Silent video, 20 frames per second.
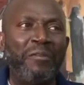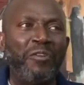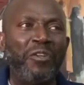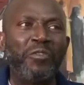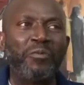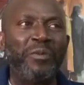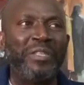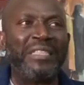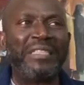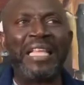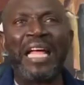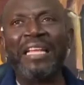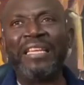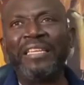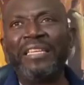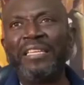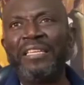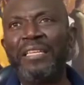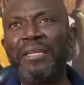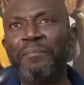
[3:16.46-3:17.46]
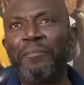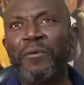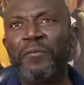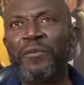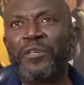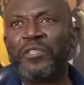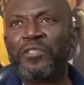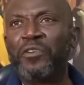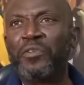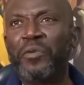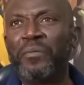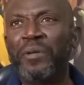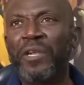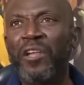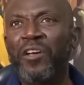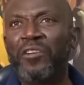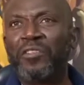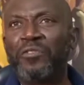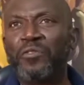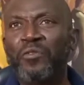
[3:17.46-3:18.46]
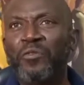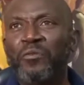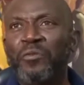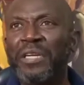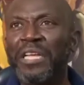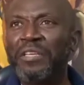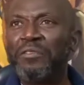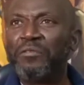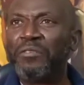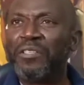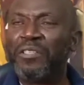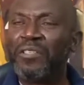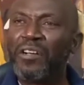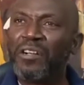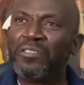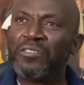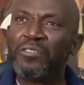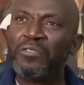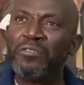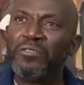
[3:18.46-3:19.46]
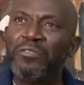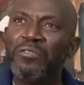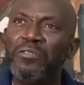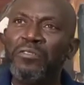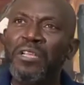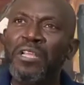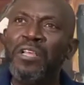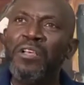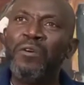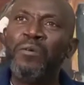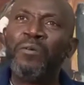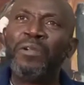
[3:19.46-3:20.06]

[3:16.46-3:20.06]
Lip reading: notwithstanding the profession you belong to, whether you're a doctor,